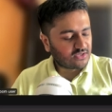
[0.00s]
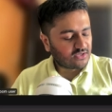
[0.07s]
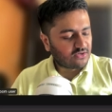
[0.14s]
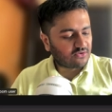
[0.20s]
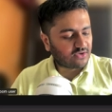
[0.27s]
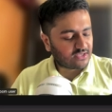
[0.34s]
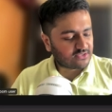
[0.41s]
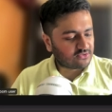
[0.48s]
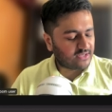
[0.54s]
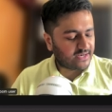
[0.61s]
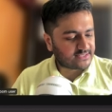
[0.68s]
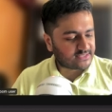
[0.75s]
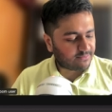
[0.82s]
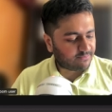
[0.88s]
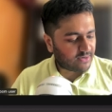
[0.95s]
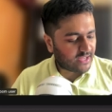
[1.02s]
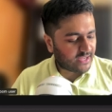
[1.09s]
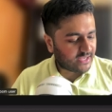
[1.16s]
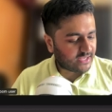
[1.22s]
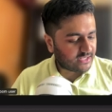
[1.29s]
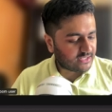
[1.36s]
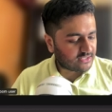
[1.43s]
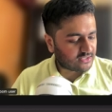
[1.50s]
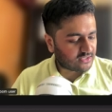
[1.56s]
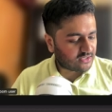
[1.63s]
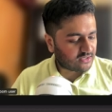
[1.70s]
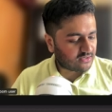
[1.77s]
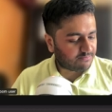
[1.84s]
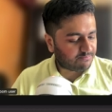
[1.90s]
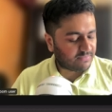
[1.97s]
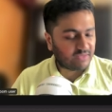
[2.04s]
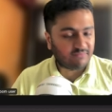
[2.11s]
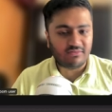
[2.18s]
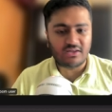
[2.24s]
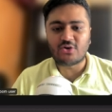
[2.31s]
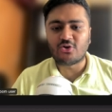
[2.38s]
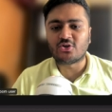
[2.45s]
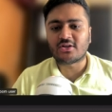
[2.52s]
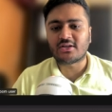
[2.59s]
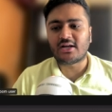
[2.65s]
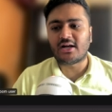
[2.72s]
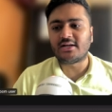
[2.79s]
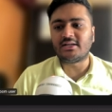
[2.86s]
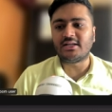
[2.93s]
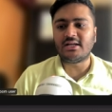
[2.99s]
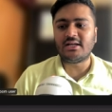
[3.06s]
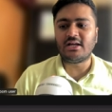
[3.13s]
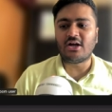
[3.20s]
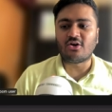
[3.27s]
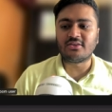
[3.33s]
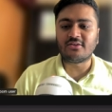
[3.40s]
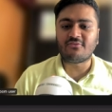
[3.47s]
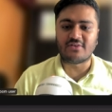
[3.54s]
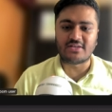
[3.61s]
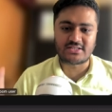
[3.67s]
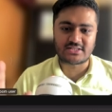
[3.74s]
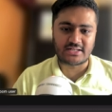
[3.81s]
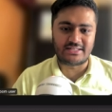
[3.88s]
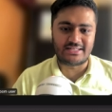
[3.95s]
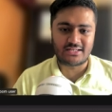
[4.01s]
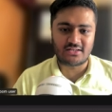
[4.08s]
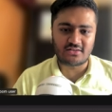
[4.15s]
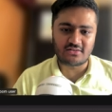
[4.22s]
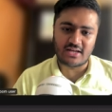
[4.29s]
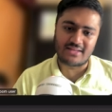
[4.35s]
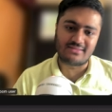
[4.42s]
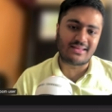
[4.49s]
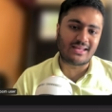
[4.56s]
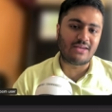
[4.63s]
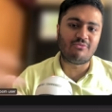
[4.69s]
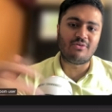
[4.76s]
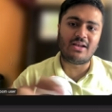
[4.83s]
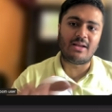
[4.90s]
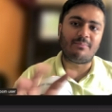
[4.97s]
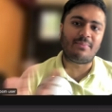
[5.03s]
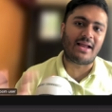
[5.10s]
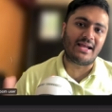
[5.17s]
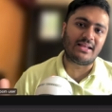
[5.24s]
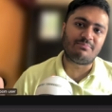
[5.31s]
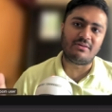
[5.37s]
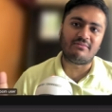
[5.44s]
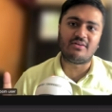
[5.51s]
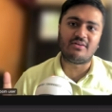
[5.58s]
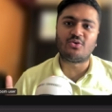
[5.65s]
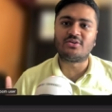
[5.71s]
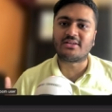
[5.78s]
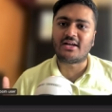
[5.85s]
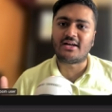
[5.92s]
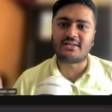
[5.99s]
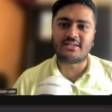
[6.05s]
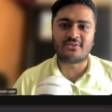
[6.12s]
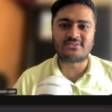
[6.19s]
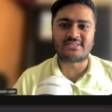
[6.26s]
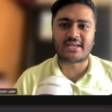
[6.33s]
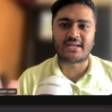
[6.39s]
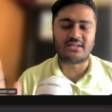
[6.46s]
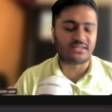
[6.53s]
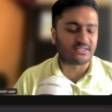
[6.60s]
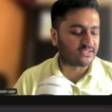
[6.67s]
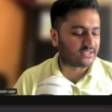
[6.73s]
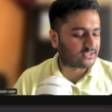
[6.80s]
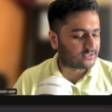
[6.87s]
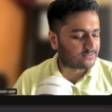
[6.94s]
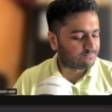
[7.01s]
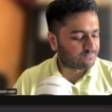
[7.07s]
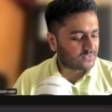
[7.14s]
Okay, so let's apply PV equal to nRT on the first container, and then we'll apply the PV equal to nRT on the second container.